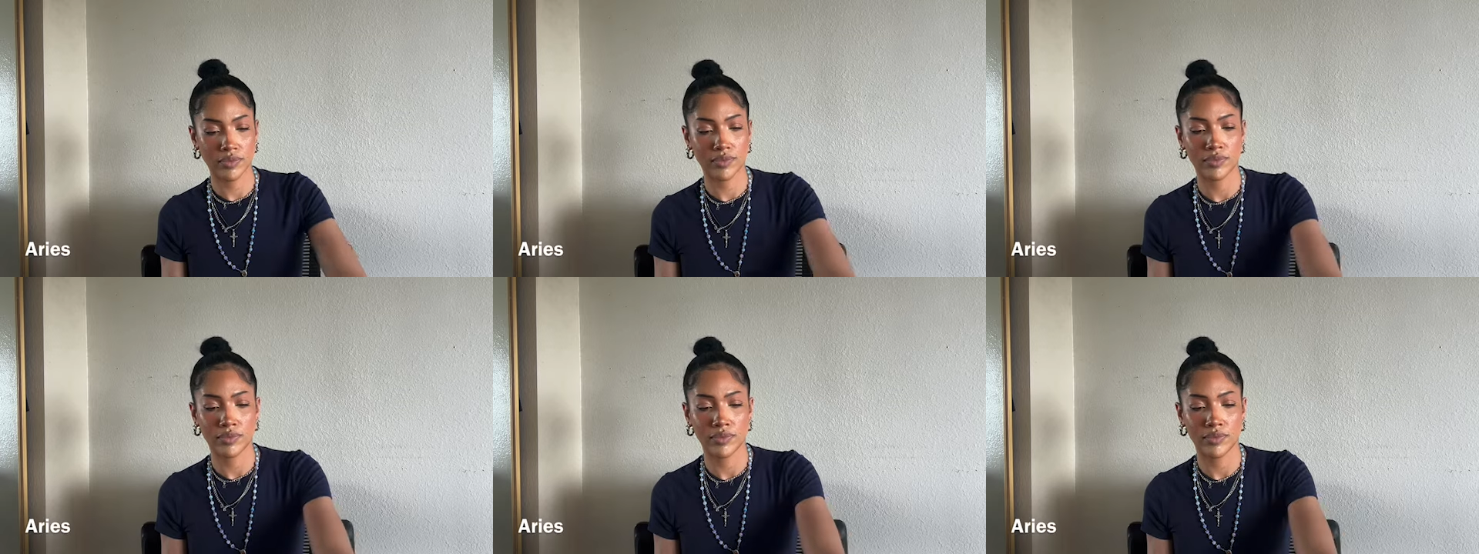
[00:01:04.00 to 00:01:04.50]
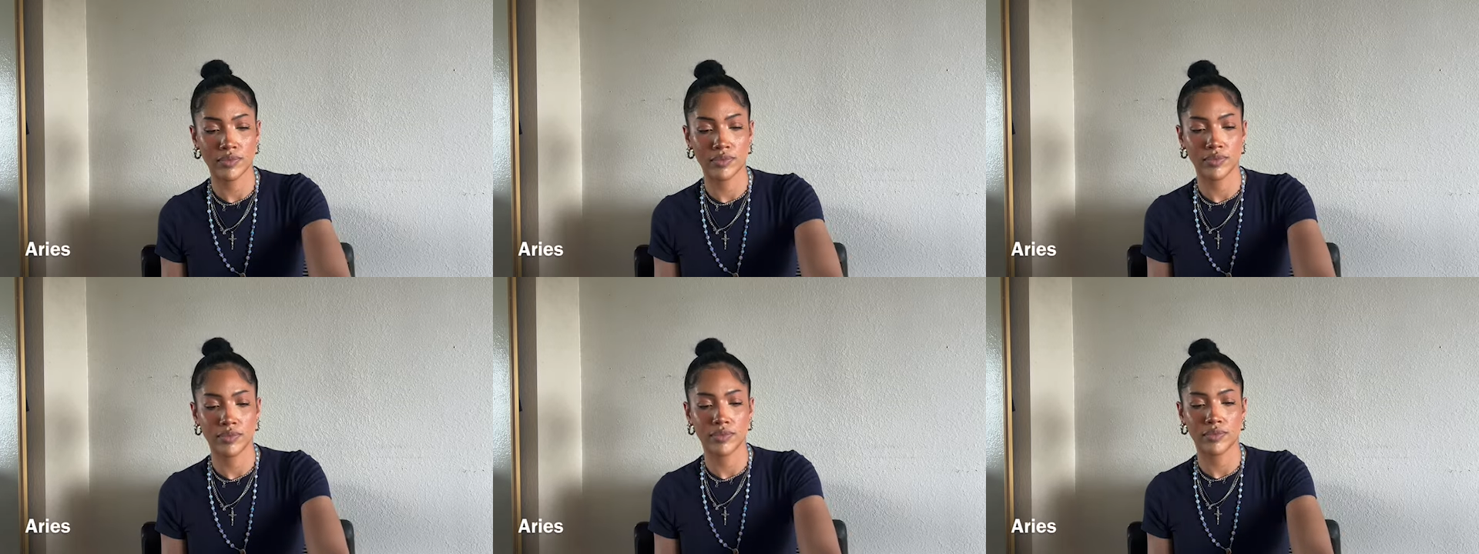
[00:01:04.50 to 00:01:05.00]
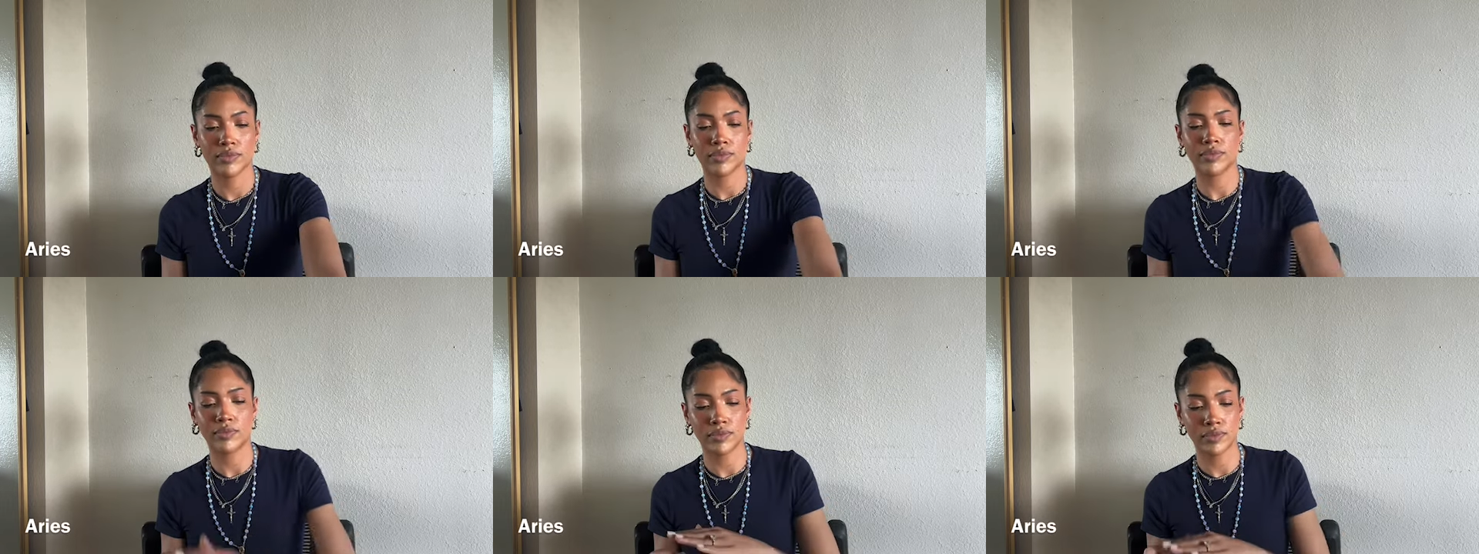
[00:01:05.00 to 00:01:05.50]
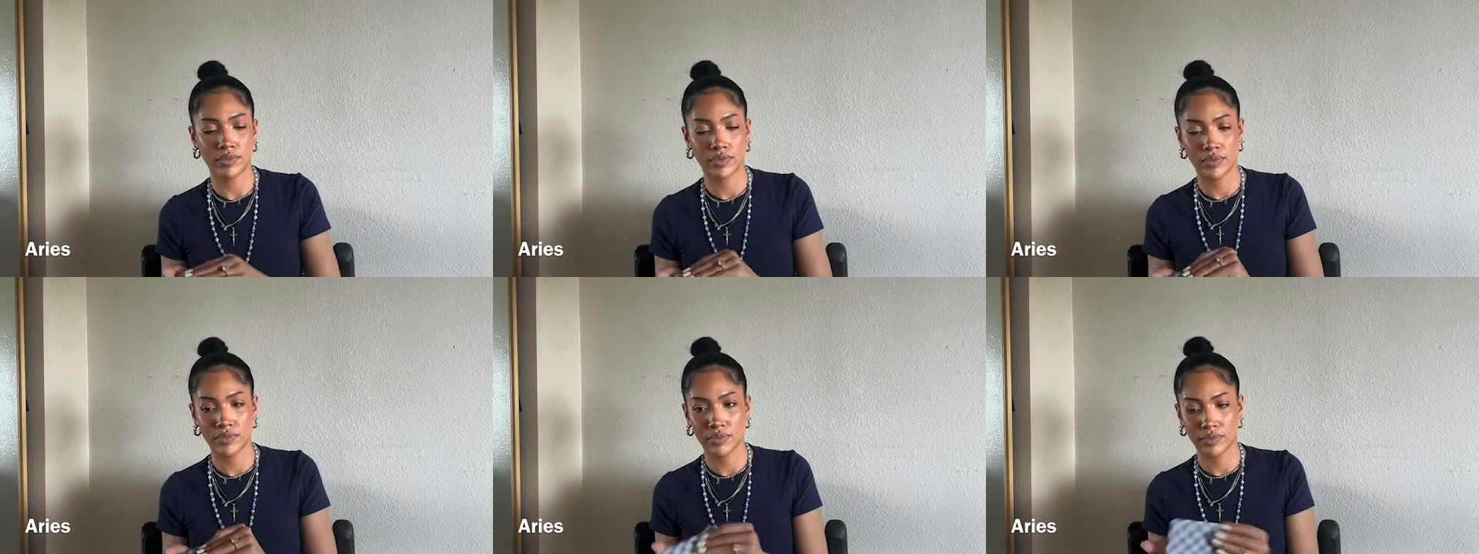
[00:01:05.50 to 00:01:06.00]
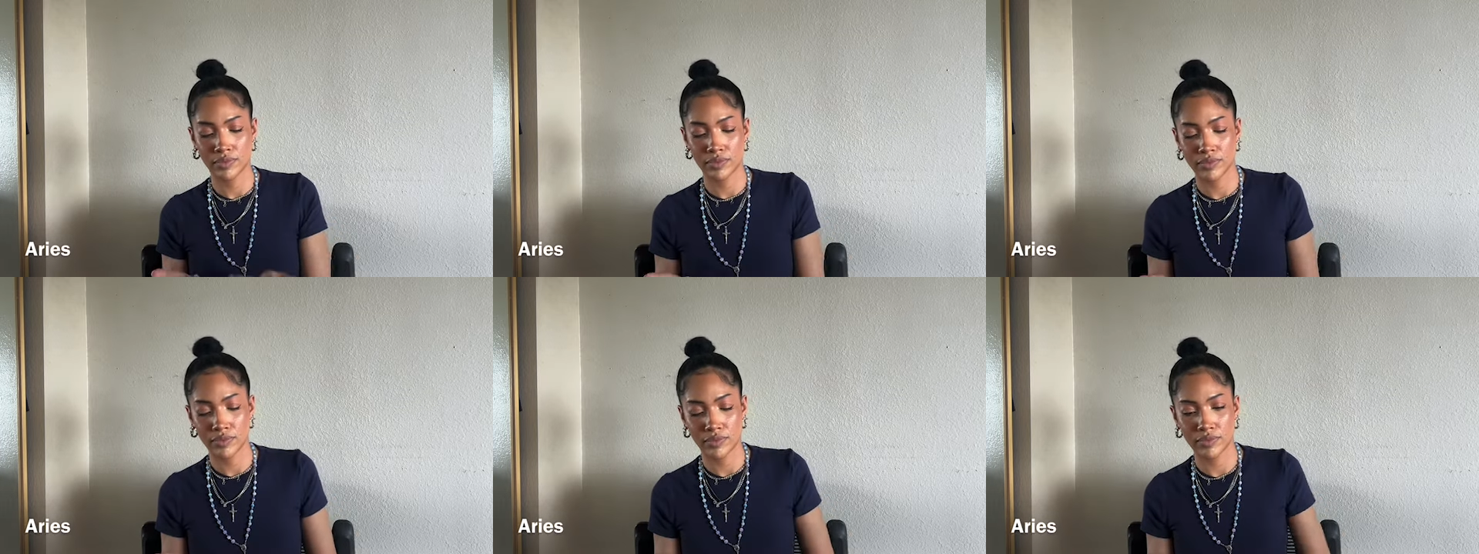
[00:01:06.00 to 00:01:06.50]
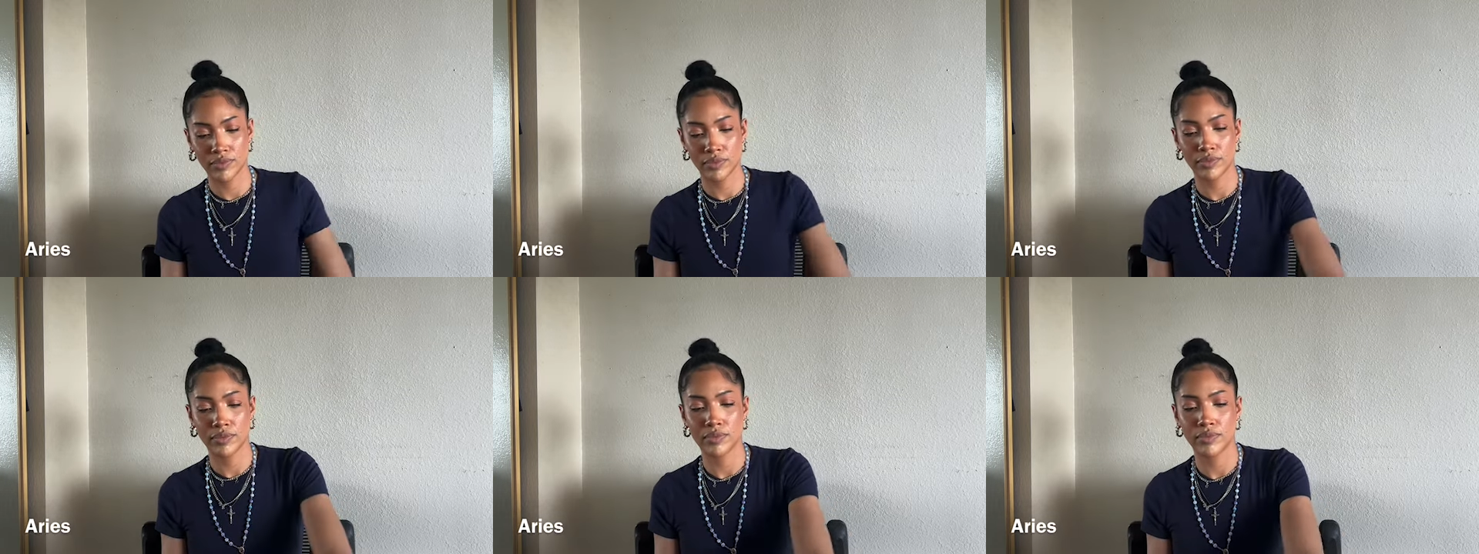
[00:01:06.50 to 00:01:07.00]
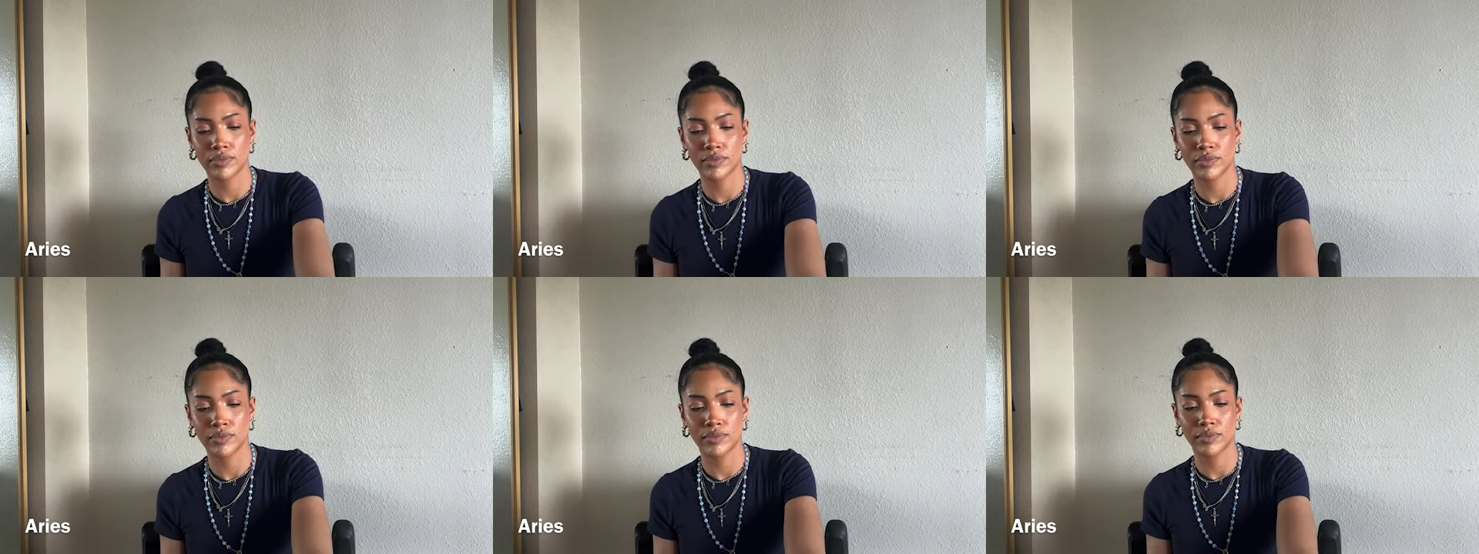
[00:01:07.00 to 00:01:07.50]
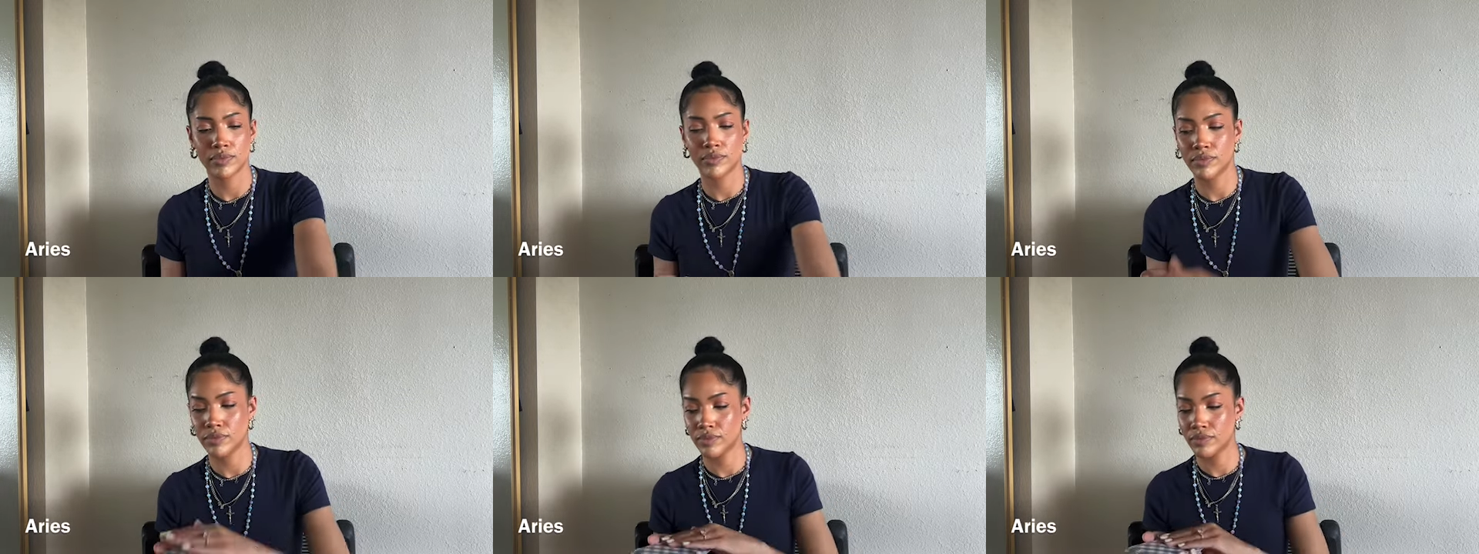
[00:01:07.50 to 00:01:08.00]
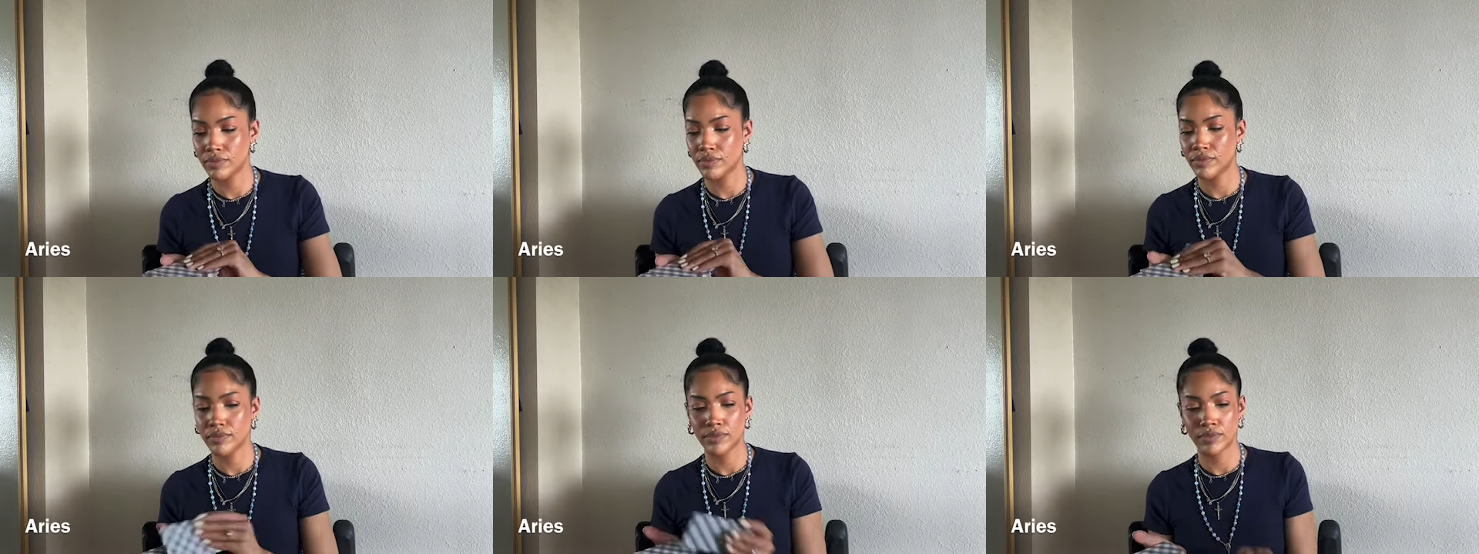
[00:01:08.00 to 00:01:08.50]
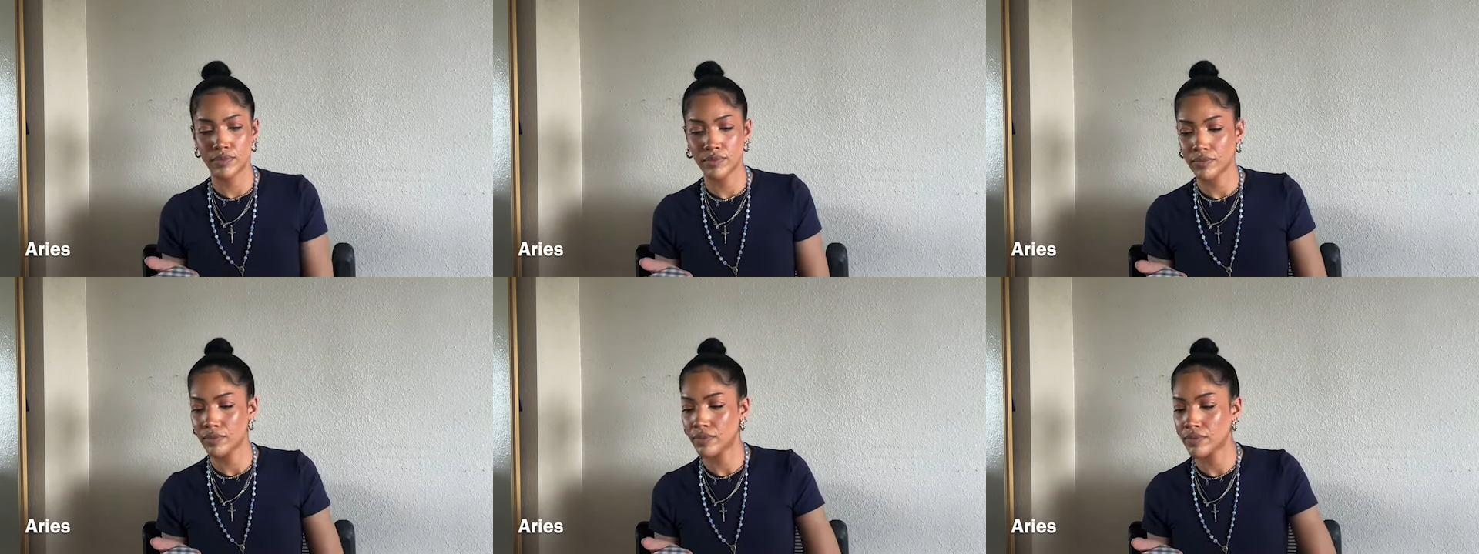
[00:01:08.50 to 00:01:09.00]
Nobody speaks.